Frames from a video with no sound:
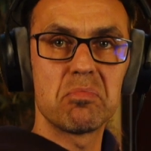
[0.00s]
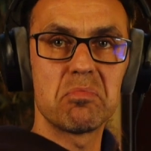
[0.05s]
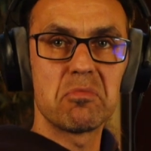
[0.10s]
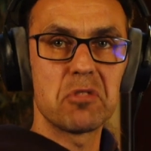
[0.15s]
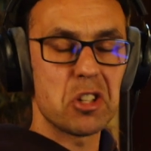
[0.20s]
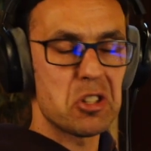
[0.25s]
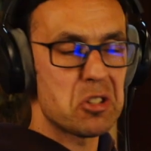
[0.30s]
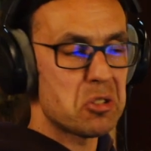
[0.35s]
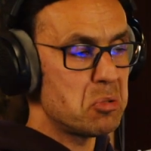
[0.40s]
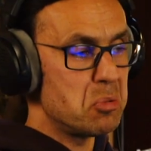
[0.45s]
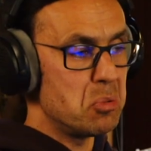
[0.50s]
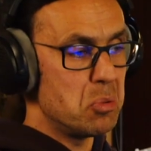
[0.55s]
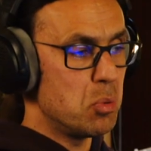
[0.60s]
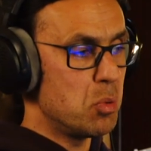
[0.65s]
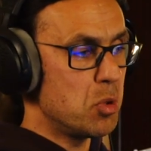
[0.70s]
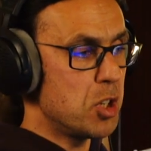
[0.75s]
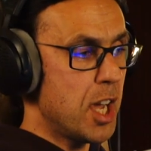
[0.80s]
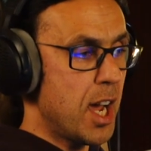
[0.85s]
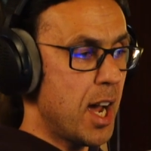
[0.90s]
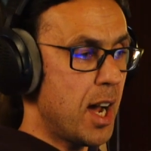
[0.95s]
just
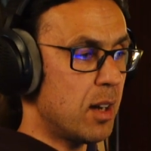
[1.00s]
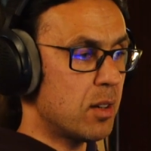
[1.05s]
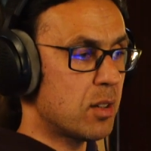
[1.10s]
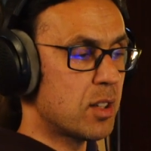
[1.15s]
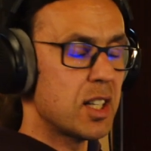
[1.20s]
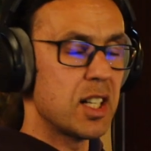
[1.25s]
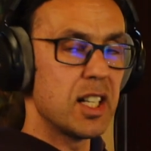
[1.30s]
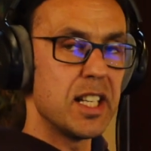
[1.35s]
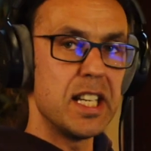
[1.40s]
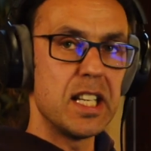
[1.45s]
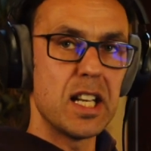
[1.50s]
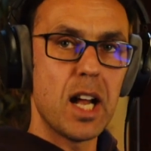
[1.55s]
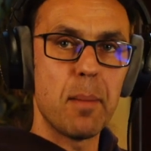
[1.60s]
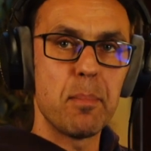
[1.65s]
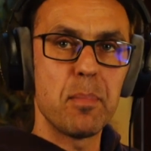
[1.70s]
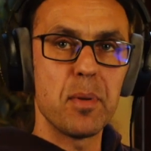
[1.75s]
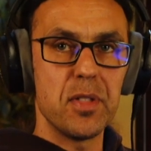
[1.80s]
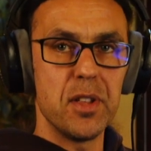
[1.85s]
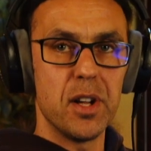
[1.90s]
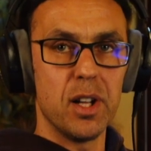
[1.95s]
to clean
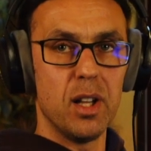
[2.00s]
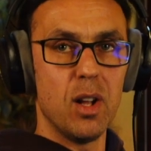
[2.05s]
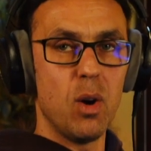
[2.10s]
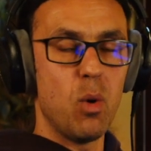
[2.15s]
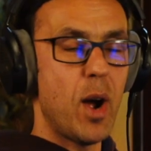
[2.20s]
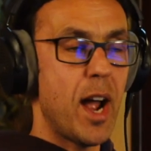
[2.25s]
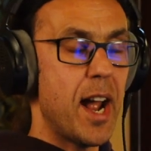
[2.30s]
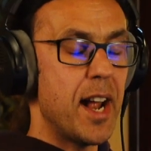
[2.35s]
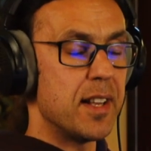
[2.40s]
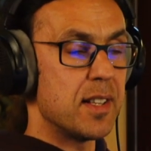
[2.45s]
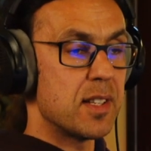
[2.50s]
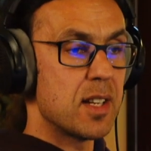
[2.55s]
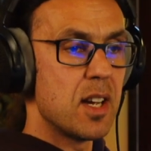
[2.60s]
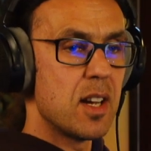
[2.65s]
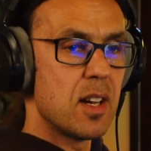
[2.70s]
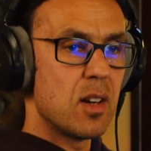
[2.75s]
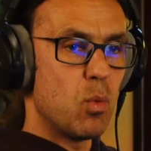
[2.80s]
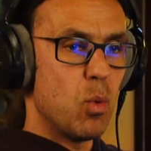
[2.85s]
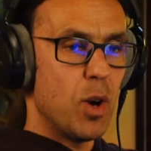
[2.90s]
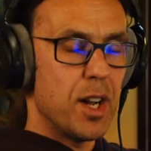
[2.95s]
up the low end,
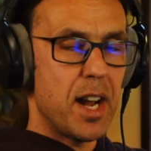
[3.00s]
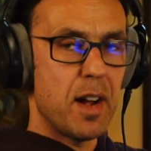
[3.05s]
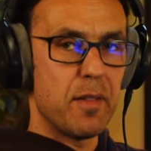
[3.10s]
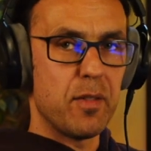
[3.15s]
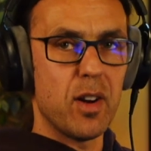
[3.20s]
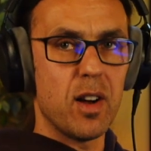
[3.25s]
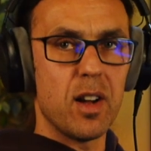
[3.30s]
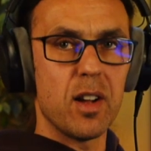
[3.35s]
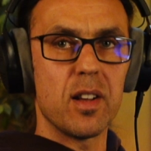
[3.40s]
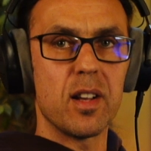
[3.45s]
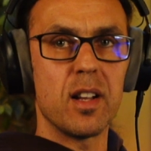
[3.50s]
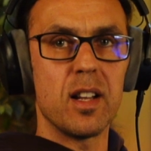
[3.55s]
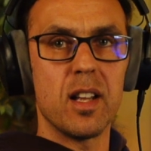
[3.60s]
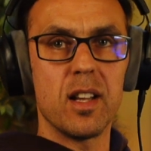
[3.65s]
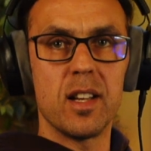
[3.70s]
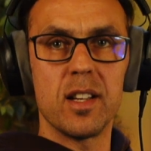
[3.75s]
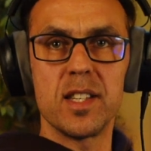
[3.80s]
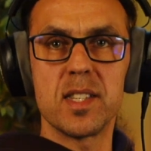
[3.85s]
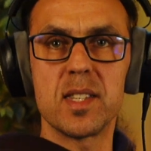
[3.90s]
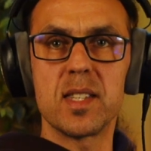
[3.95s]
whatever
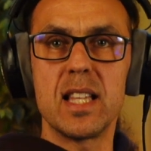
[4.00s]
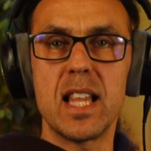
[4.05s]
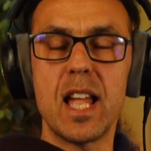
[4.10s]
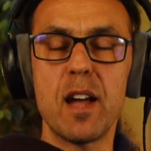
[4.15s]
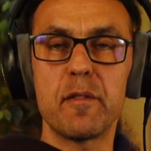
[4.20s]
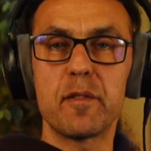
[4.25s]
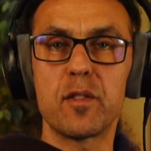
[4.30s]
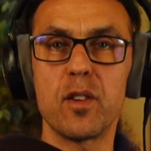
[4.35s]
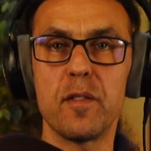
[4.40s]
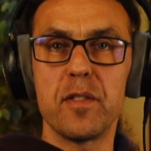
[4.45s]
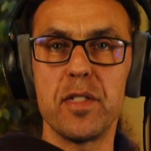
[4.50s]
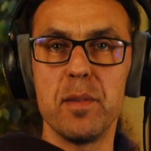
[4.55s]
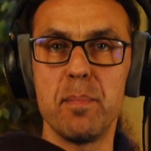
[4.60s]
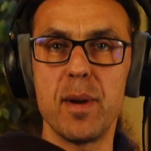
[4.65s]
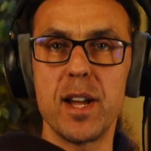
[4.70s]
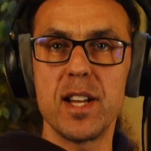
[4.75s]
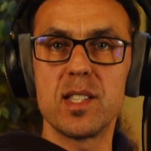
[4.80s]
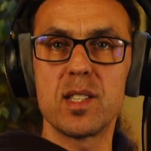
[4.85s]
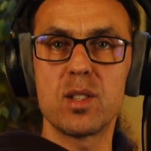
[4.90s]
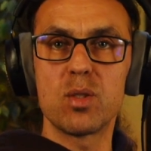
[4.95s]
is left of the
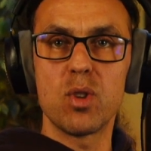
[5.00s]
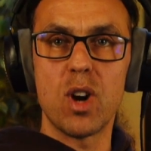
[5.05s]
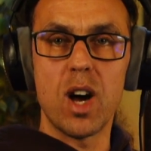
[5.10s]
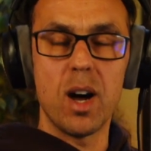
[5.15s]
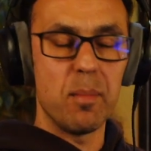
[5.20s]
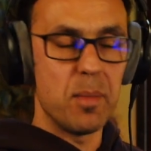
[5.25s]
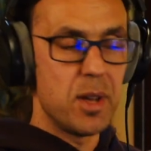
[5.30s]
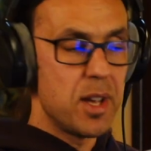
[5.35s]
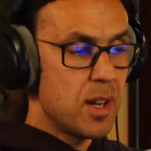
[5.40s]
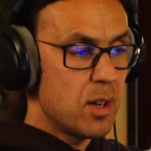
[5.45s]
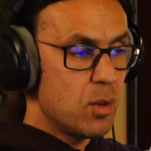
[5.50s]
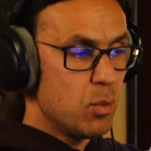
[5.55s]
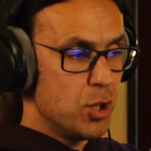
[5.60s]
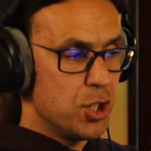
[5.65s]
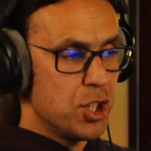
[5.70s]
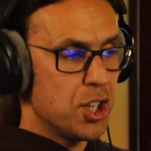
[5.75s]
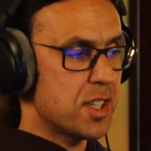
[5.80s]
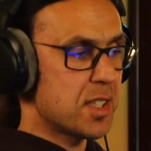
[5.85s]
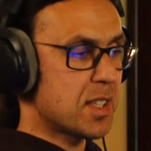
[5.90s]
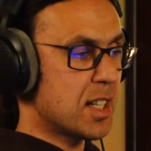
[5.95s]
bass drum, we
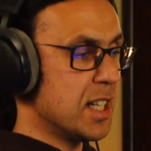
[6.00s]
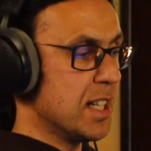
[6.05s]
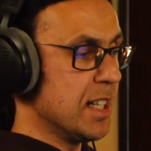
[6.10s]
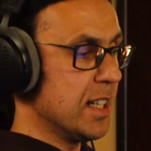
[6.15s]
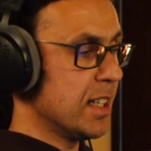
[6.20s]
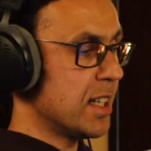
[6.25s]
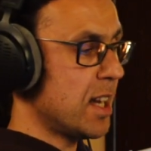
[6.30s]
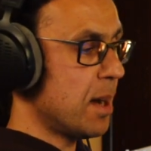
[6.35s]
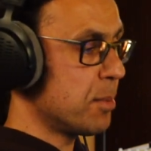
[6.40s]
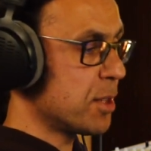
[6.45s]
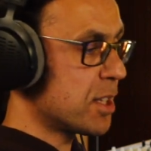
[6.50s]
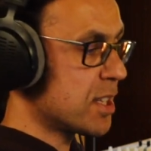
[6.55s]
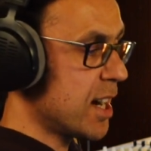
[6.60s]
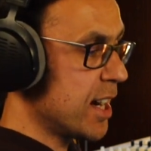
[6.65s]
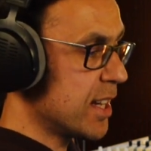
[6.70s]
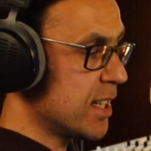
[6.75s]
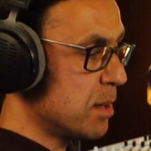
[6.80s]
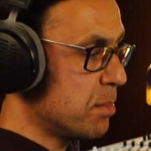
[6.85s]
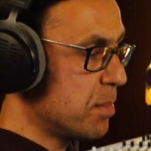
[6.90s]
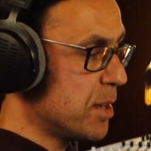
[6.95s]
just clean it up a
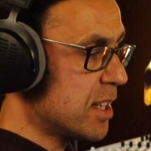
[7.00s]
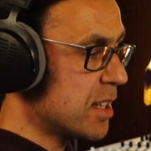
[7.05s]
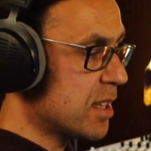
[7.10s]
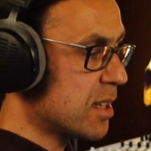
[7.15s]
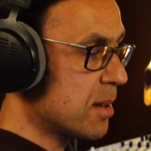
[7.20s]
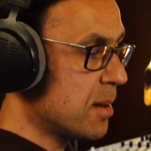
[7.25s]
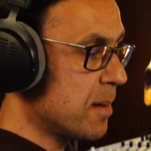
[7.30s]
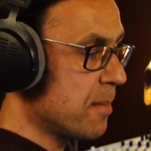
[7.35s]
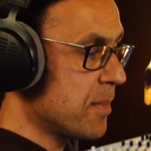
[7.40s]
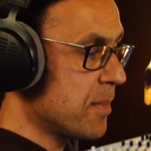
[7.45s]
tiny bit.